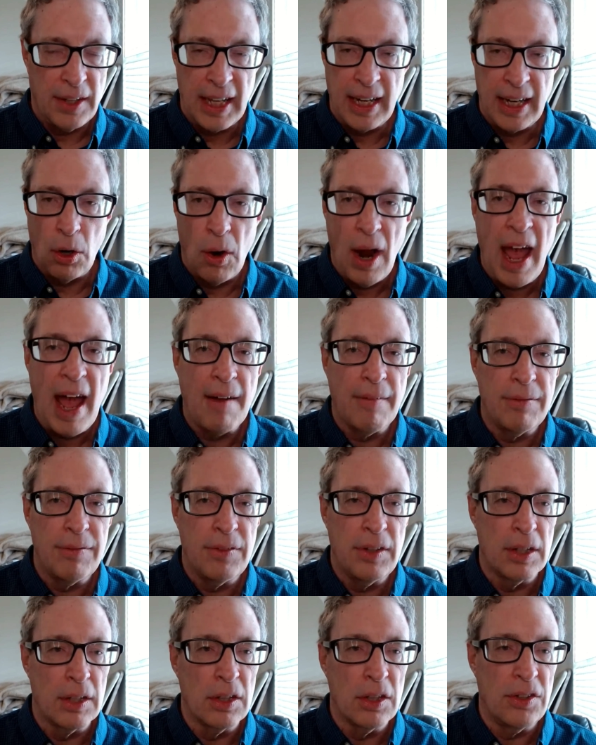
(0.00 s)
They don't have
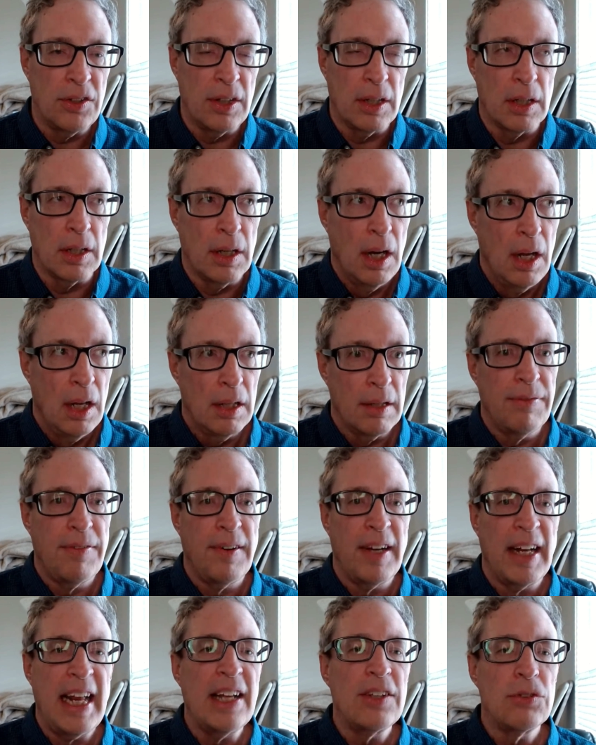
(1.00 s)
their
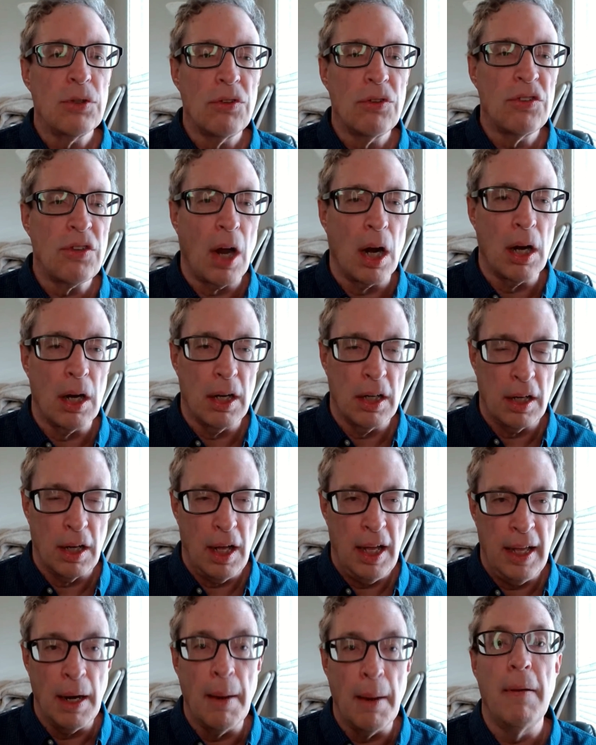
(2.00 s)
financials are
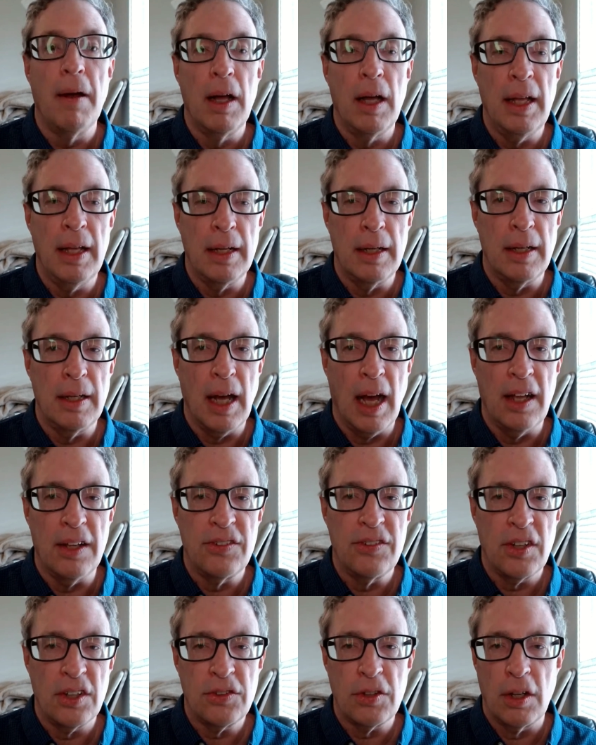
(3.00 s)
in
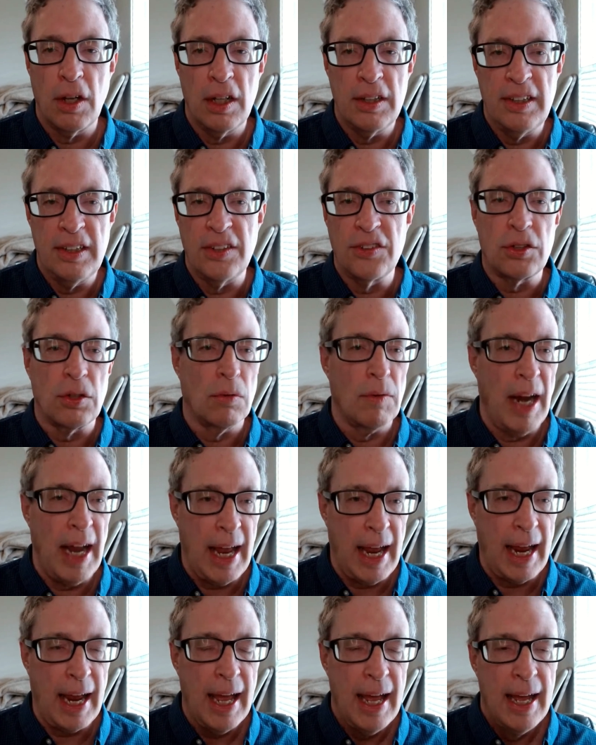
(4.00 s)
such a
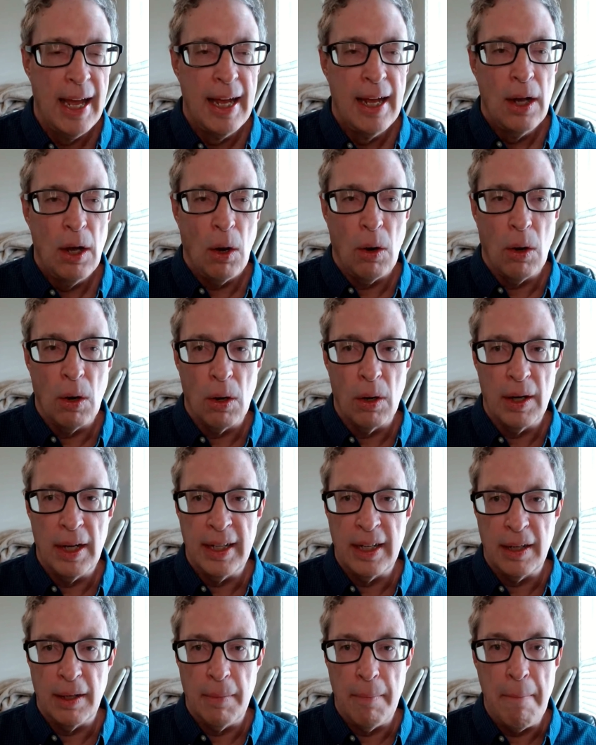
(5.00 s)
disarray or
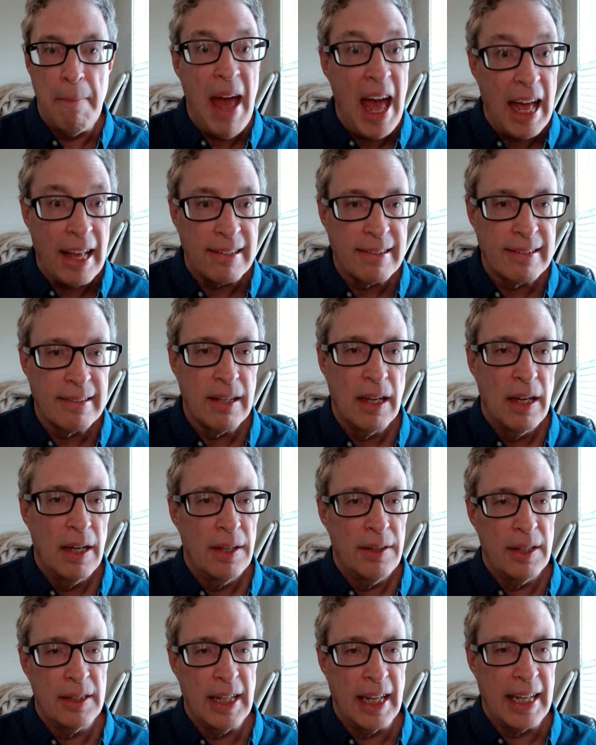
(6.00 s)
in a mess
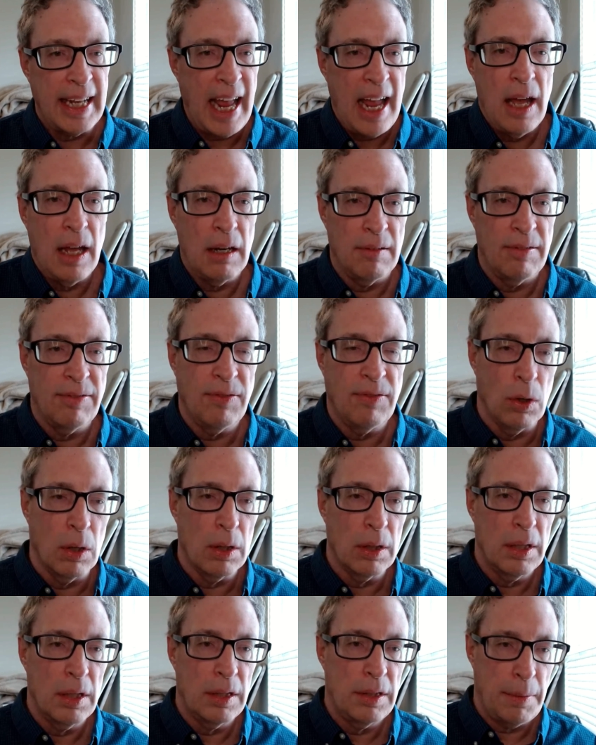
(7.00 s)
that they can't
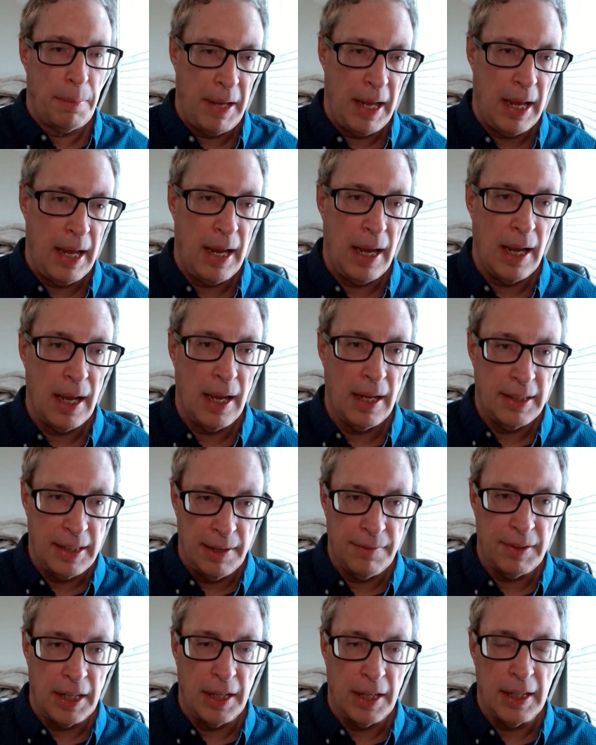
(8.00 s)
afford to pay a
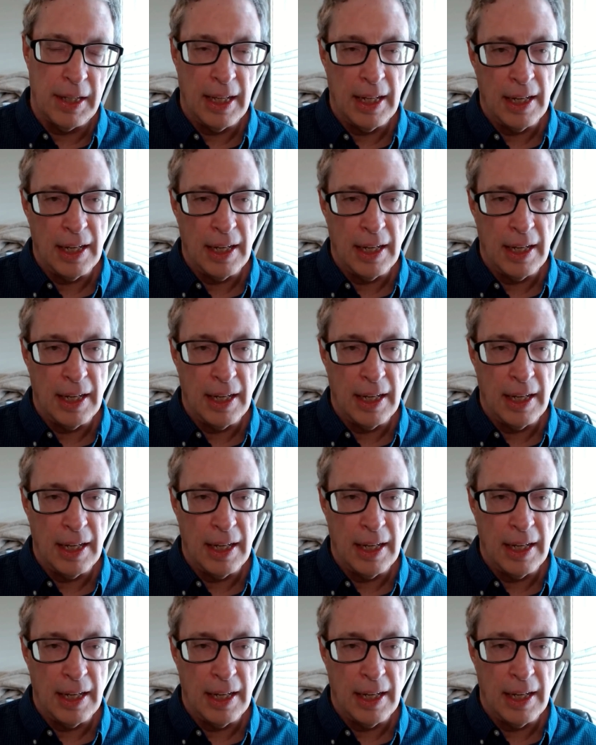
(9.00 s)
dividend.